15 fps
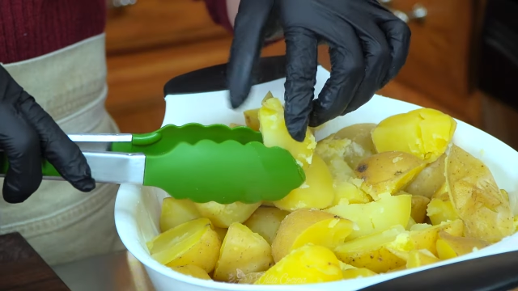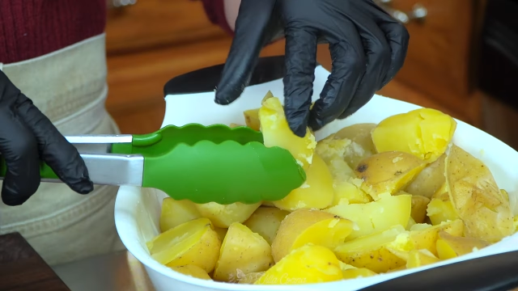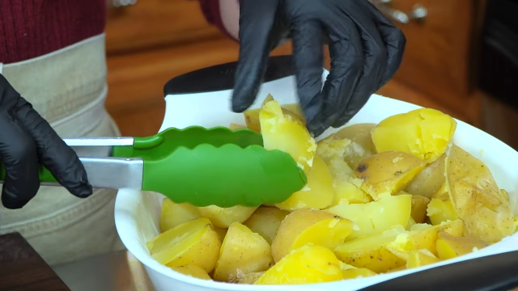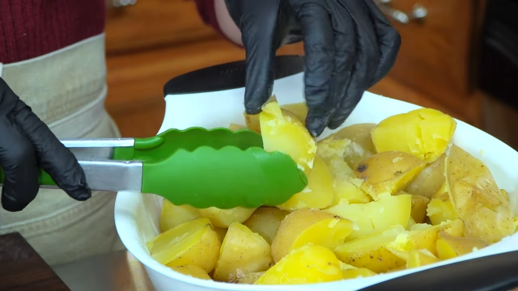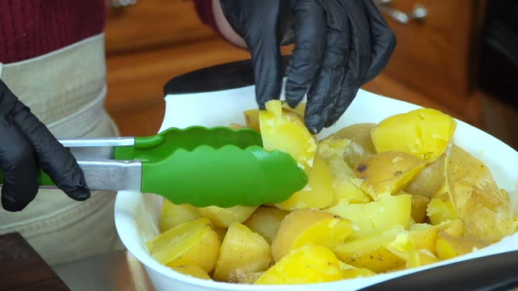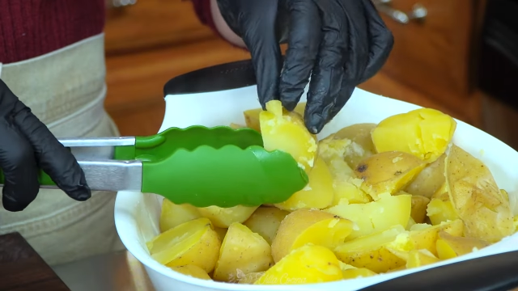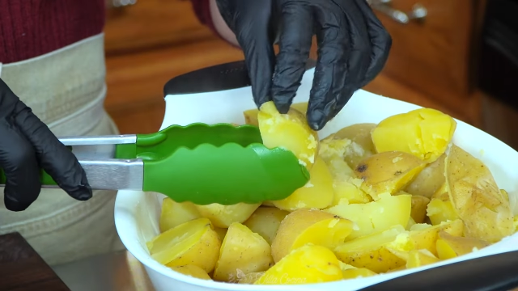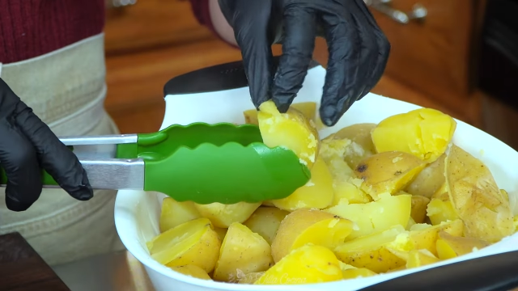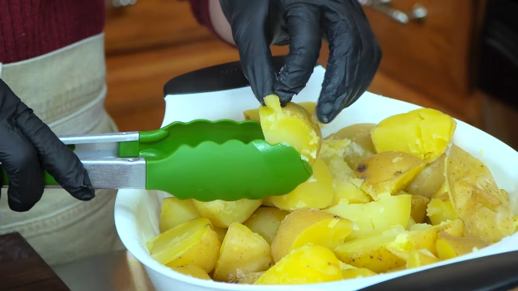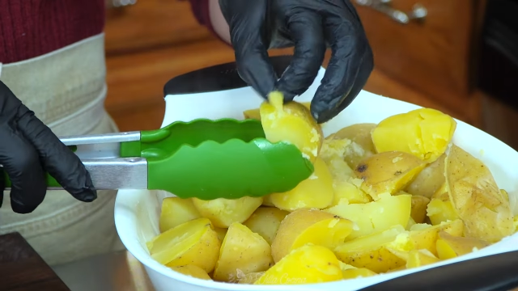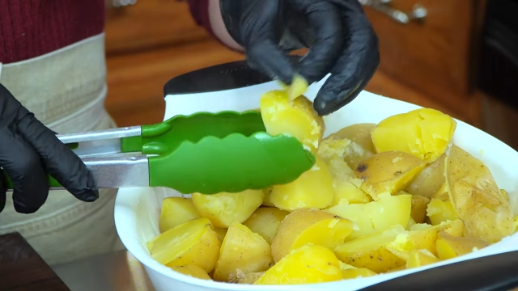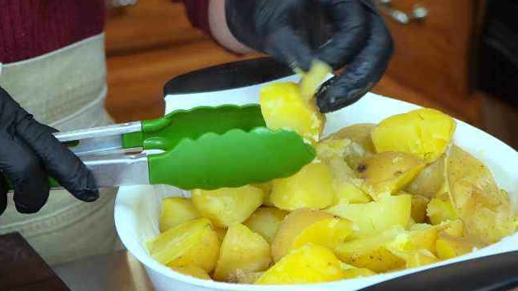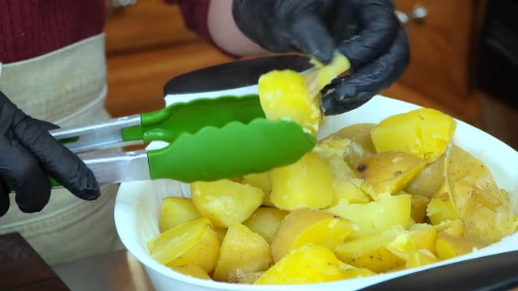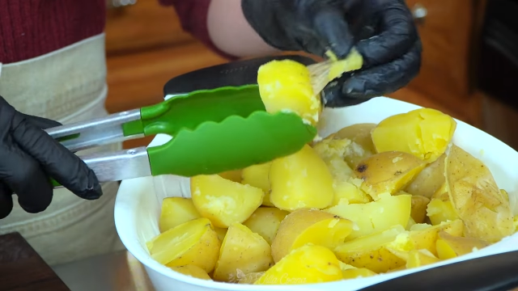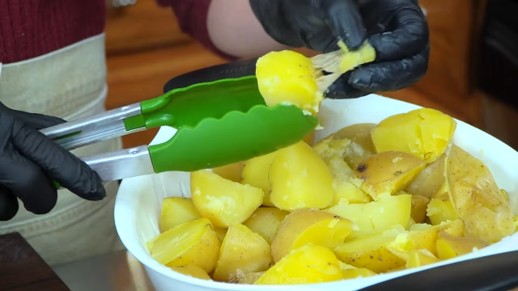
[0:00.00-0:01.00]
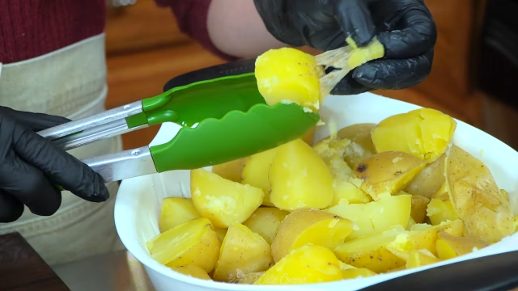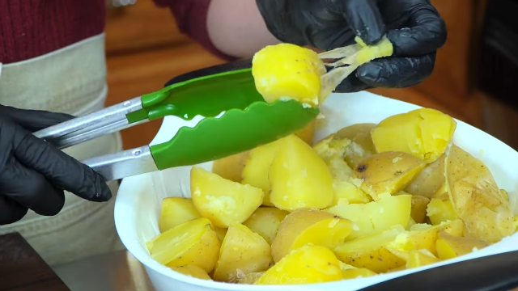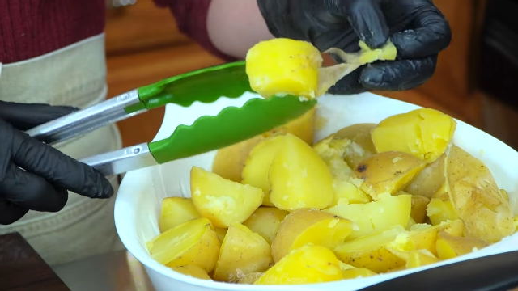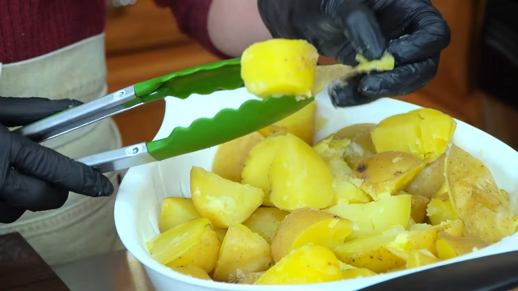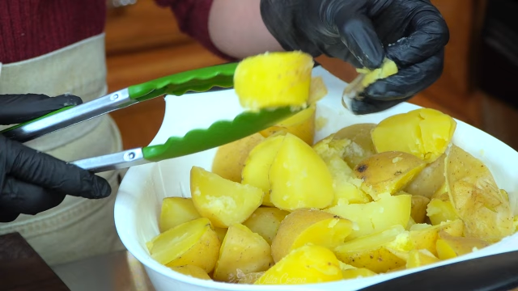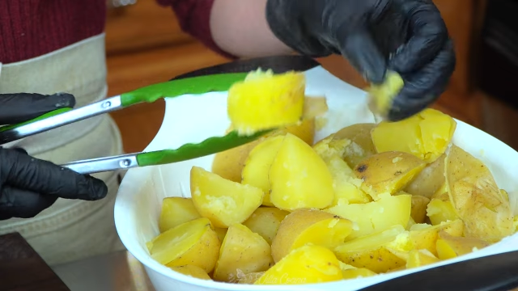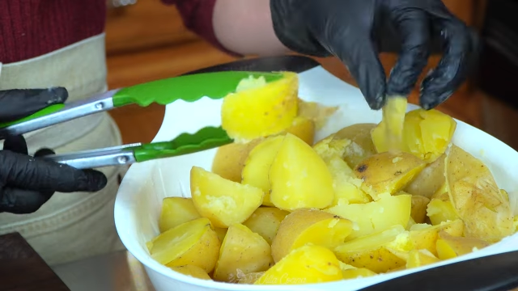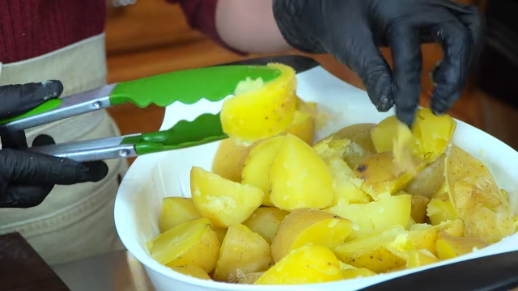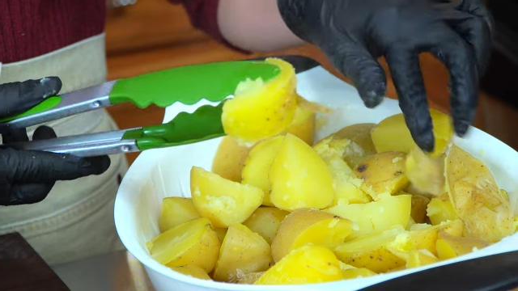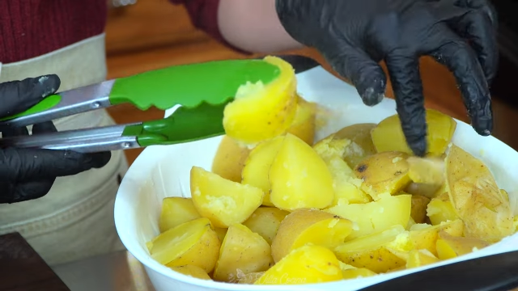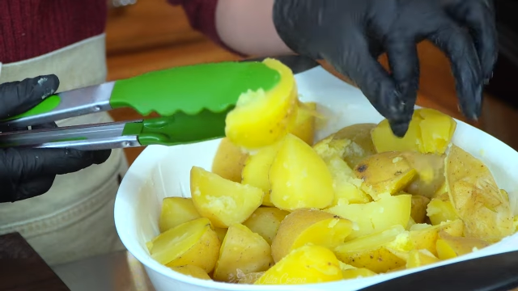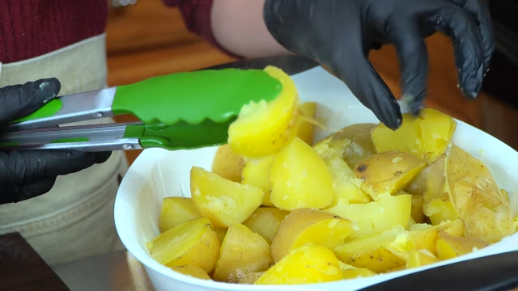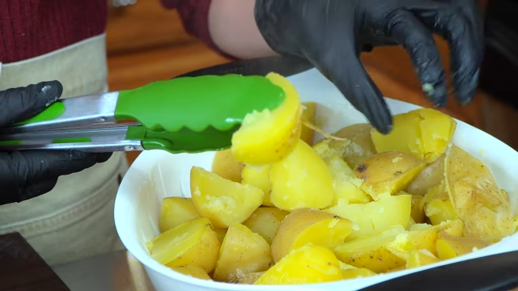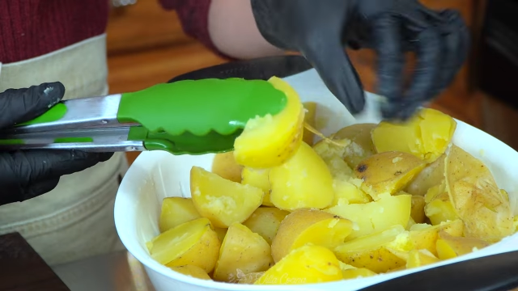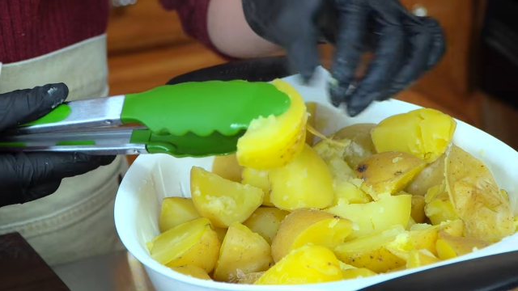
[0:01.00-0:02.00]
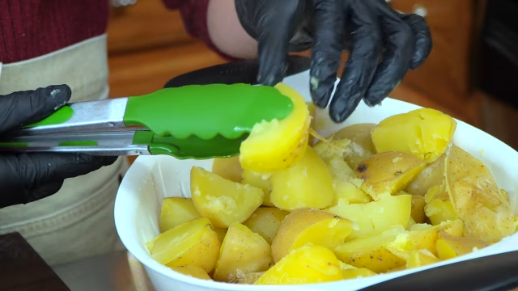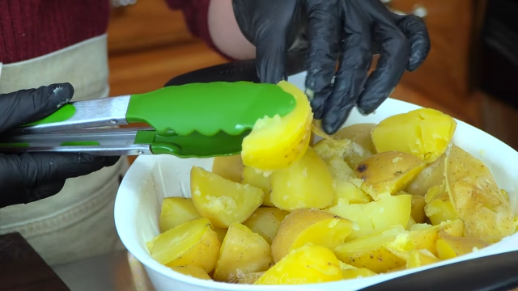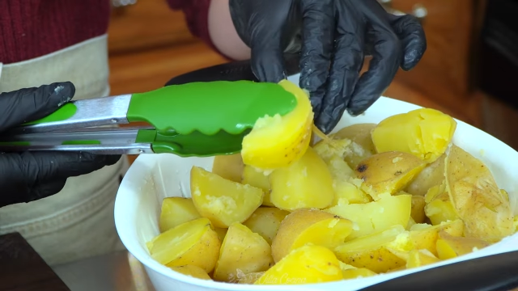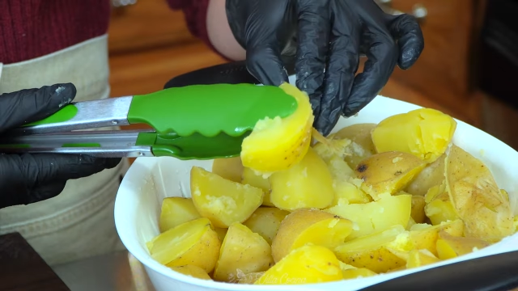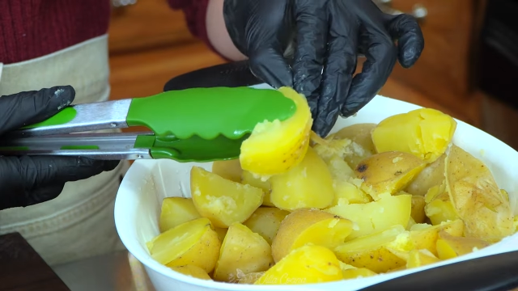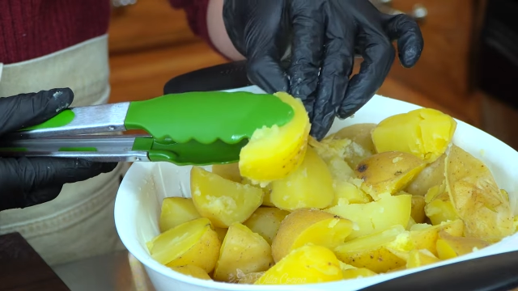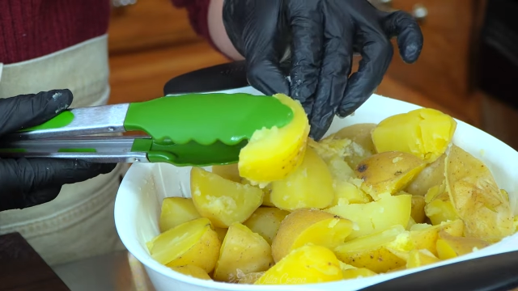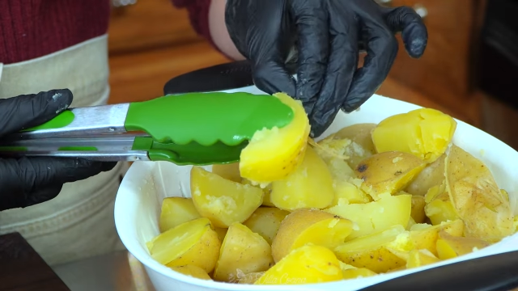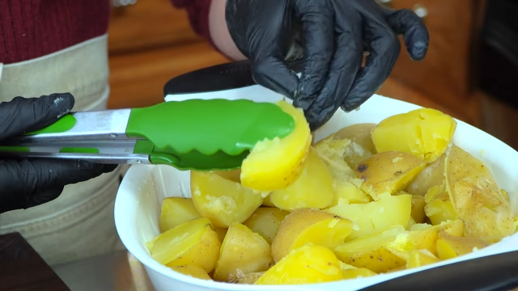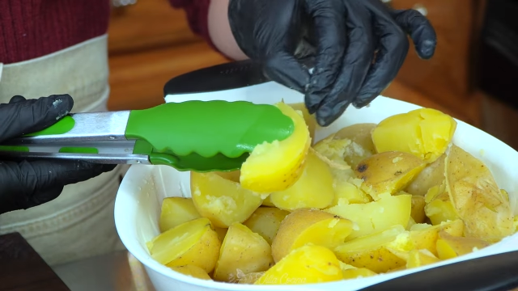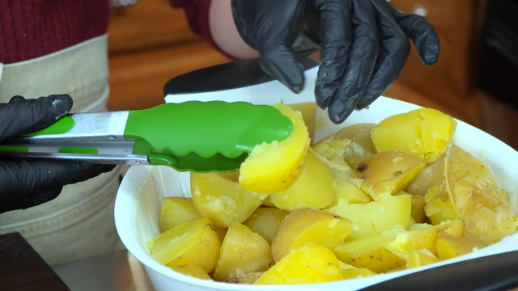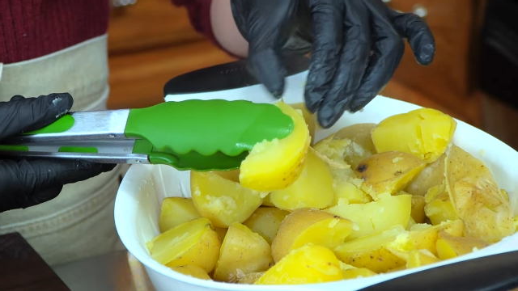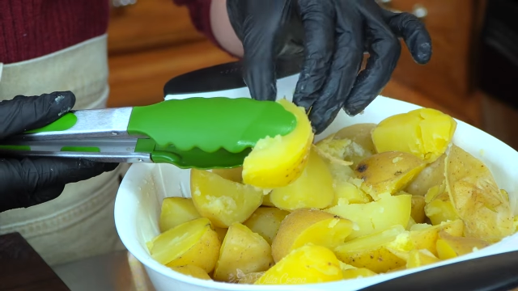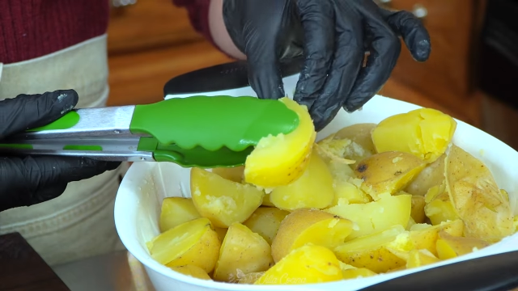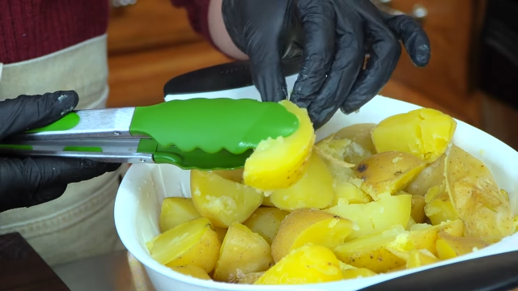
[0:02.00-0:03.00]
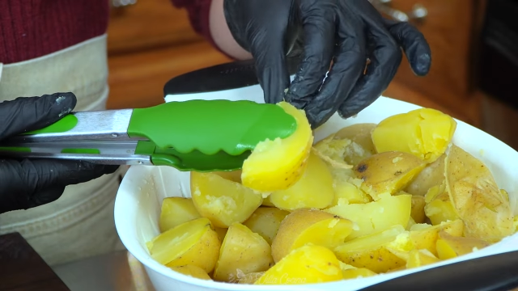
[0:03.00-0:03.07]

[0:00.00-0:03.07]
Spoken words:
No face is visible, so there are no lips to read.